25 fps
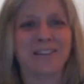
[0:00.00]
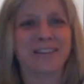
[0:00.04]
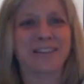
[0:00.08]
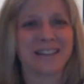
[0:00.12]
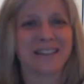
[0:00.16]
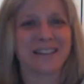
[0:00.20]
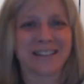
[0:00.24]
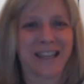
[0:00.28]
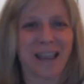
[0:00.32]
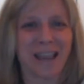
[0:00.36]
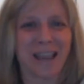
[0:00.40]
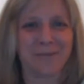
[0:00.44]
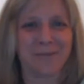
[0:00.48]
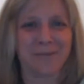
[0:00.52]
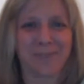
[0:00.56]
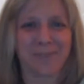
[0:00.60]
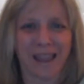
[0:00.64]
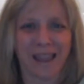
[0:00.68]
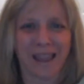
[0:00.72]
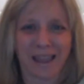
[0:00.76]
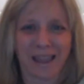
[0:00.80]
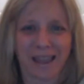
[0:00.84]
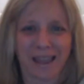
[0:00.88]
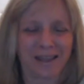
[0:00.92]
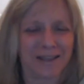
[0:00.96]
to the same
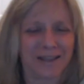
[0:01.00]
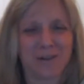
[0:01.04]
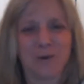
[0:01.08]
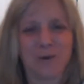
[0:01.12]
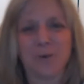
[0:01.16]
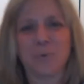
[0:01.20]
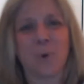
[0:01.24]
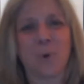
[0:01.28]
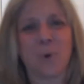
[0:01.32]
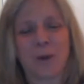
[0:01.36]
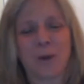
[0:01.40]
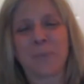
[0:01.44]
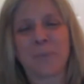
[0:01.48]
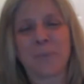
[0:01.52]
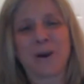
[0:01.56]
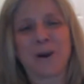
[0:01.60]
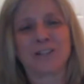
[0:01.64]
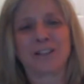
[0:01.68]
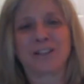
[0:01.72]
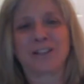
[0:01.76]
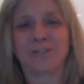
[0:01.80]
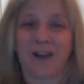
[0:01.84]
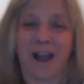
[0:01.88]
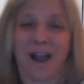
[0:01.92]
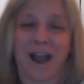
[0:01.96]
thing. One
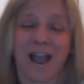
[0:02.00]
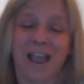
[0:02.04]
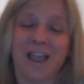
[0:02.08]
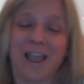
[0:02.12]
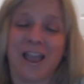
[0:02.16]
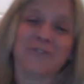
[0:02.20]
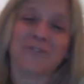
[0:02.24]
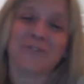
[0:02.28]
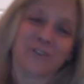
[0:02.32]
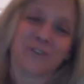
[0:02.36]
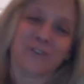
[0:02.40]
person buying for